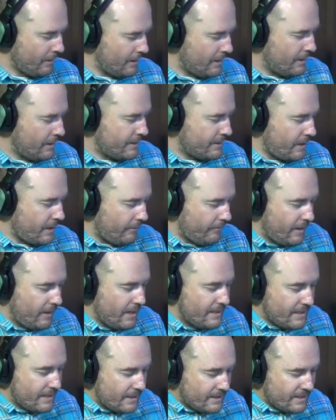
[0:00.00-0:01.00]
So
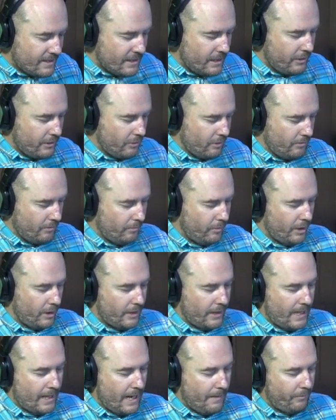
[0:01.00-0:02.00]
there's our C chord. We've got
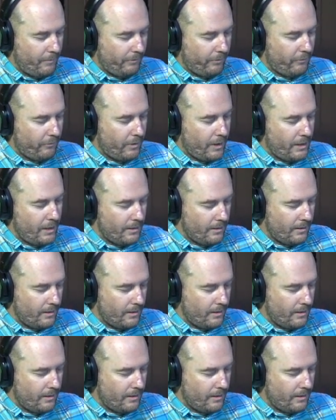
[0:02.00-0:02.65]
a gap of 3